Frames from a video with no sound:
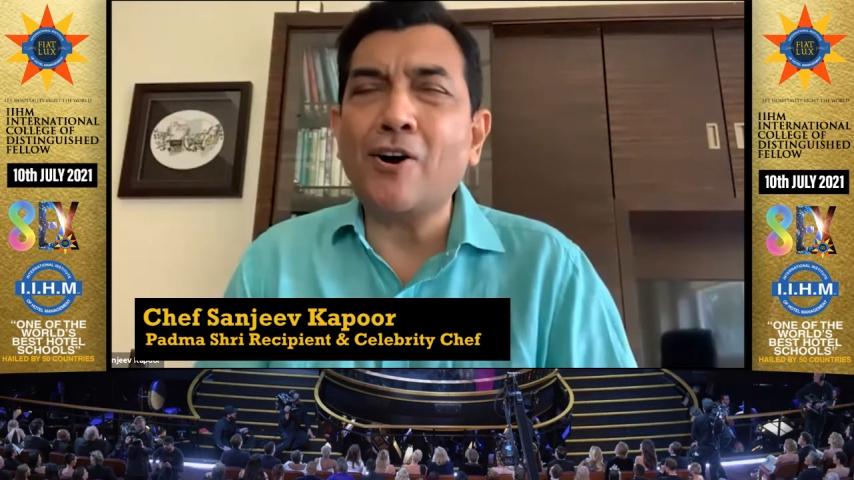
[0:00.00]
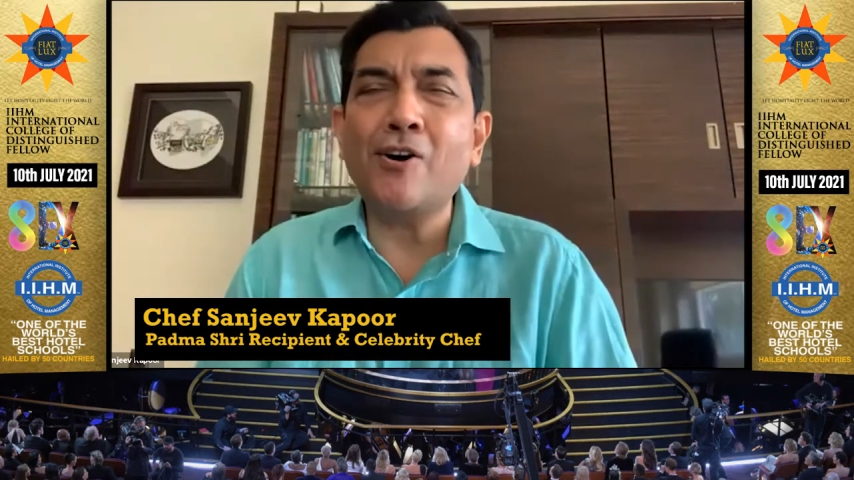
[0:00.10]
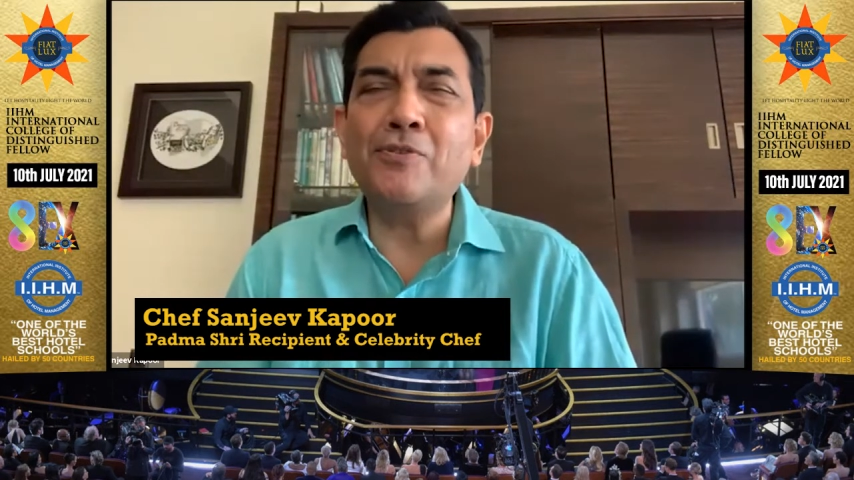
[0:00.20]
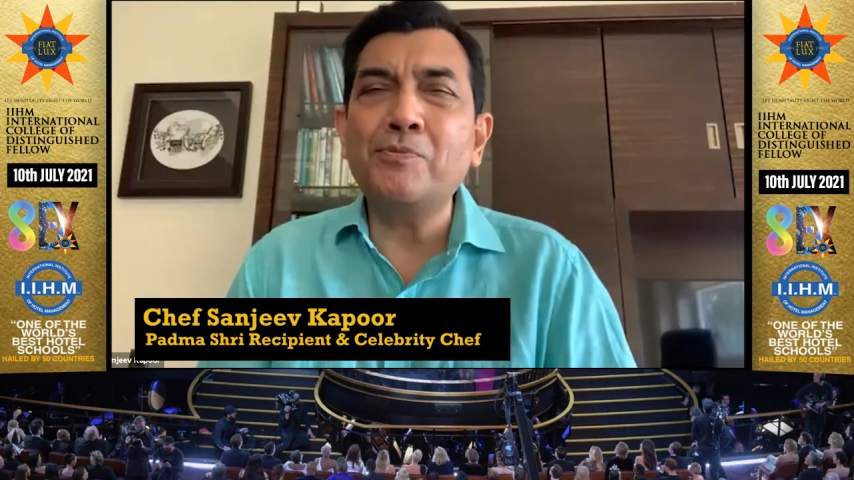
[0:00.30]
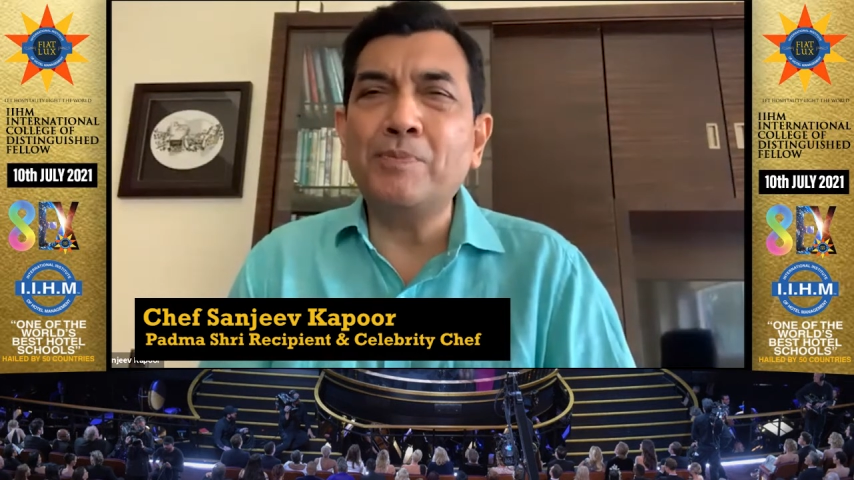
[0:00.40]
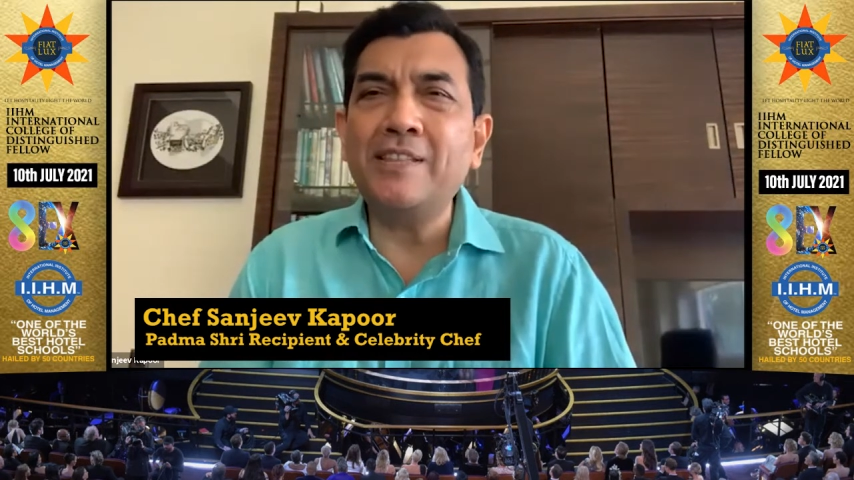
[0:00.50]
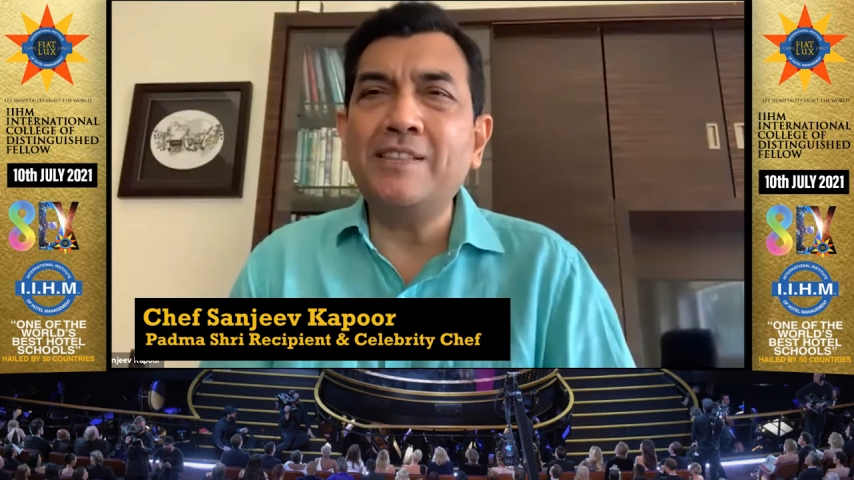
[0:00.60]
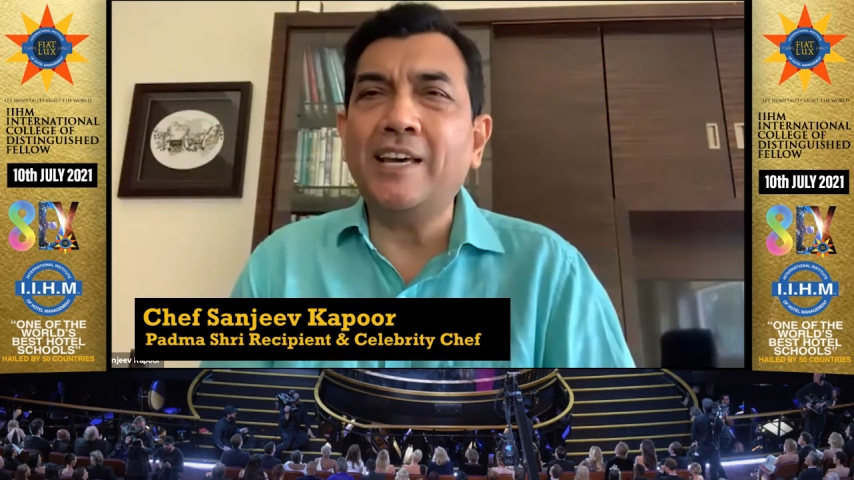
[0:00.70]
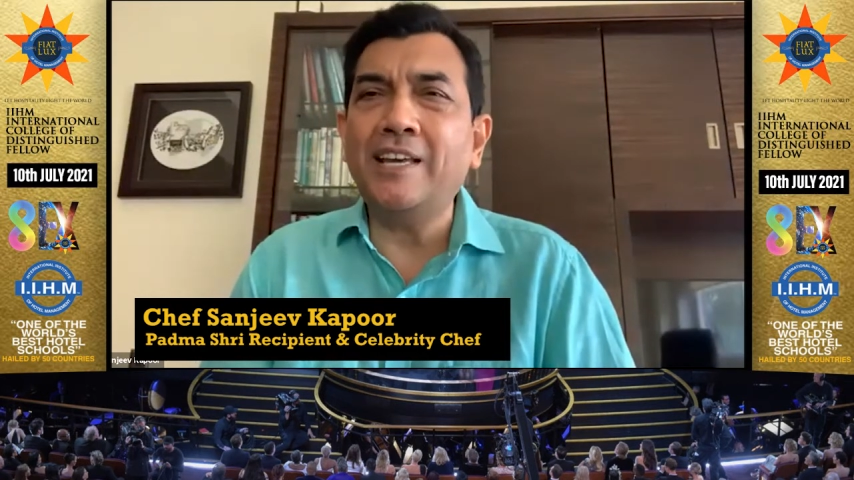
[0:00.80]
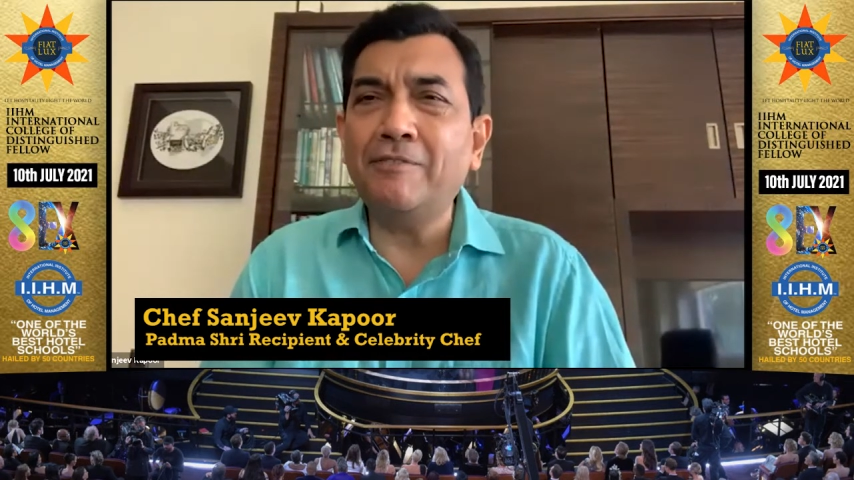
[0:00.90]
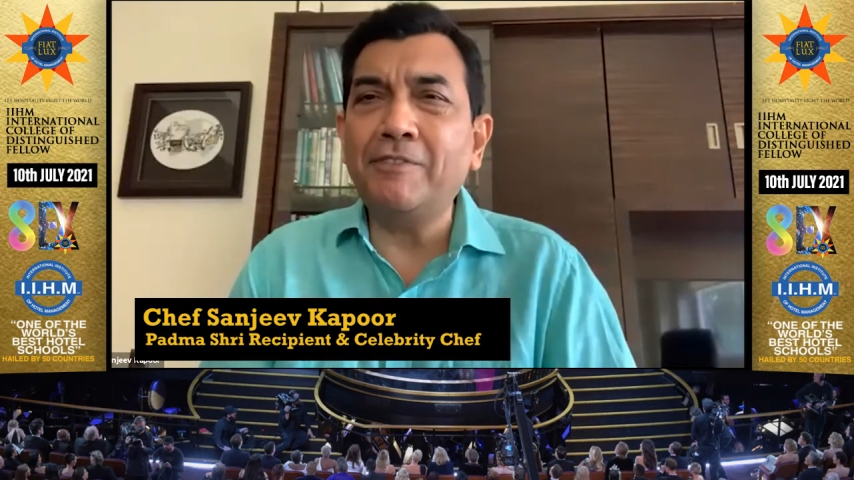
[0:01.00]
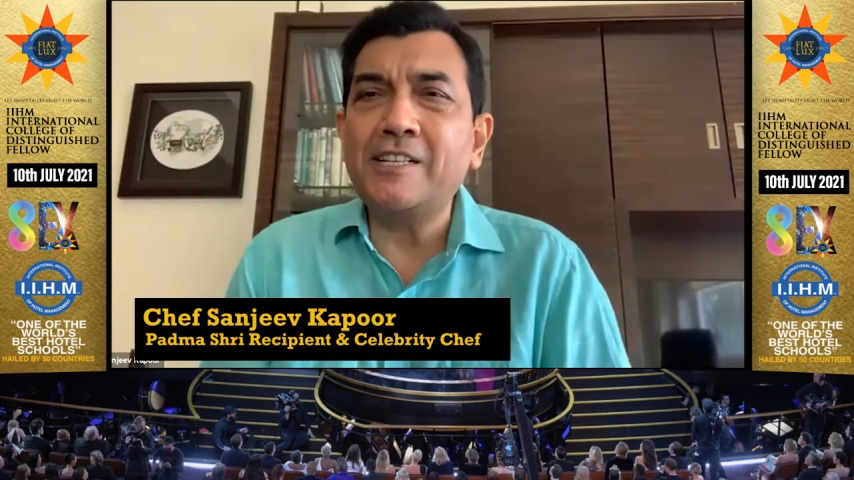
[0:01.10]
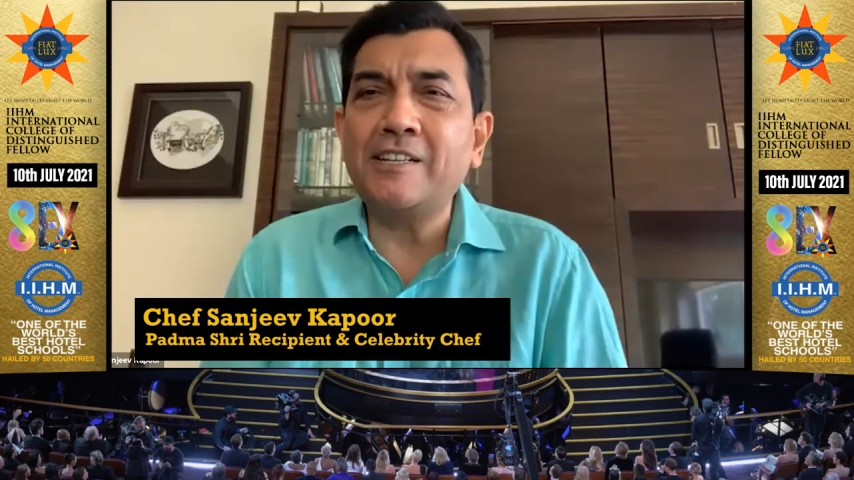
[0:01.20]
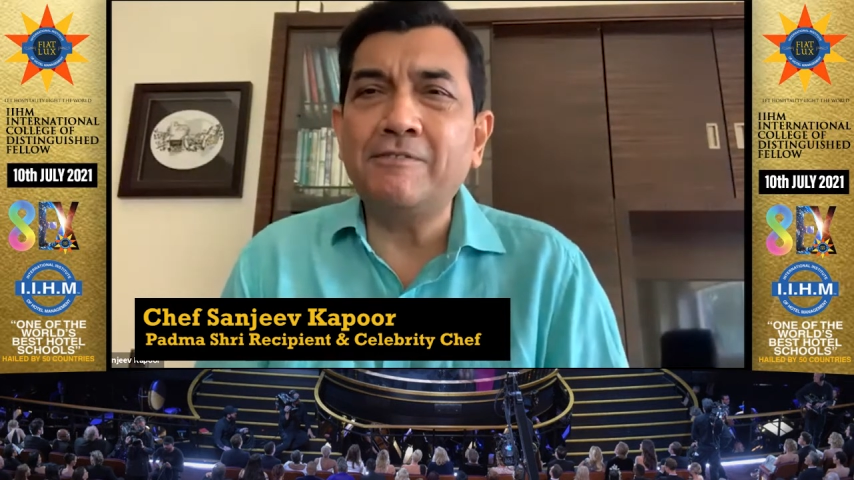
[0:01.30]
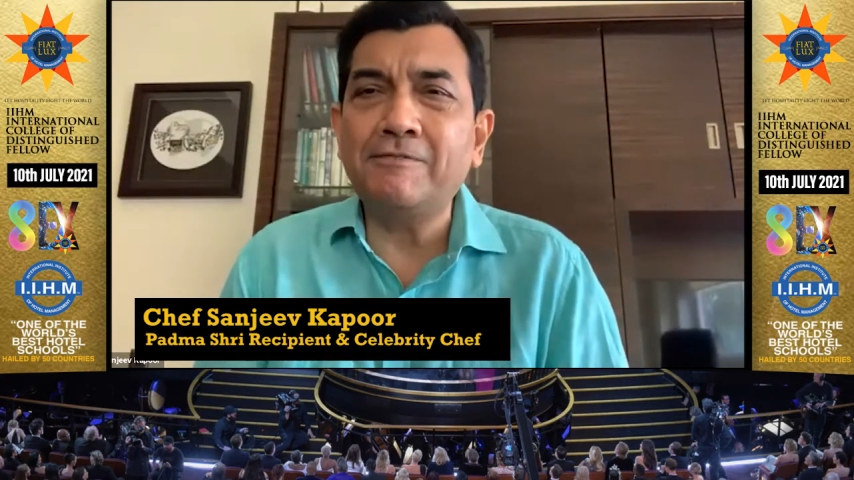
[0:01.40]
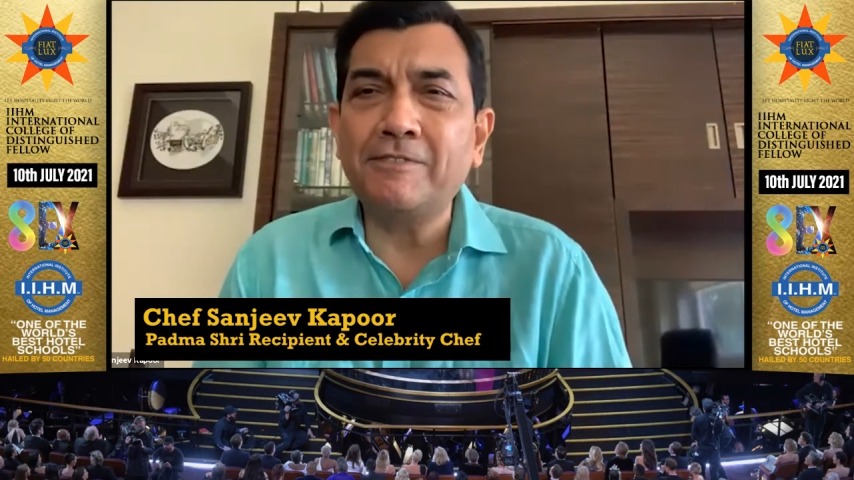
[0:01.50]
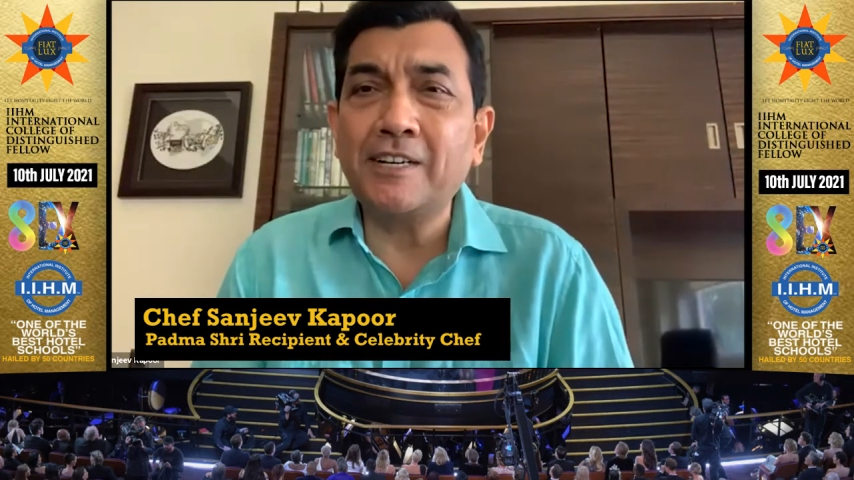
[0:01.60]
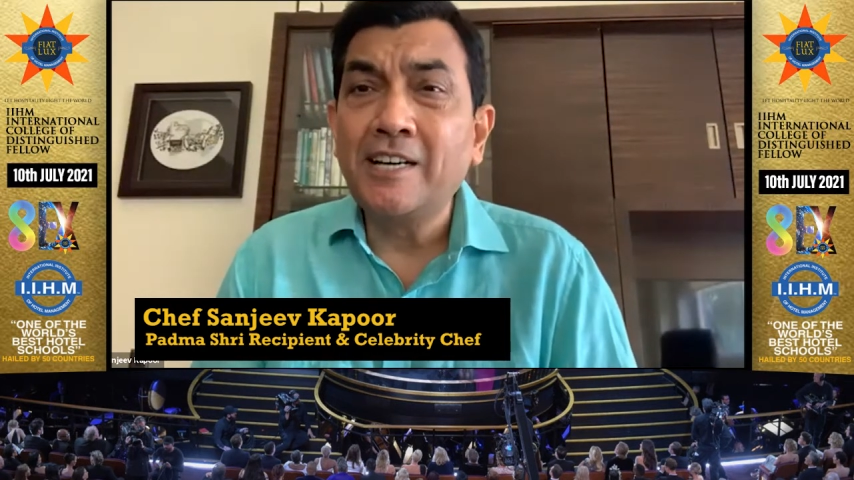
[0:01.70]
on with innovative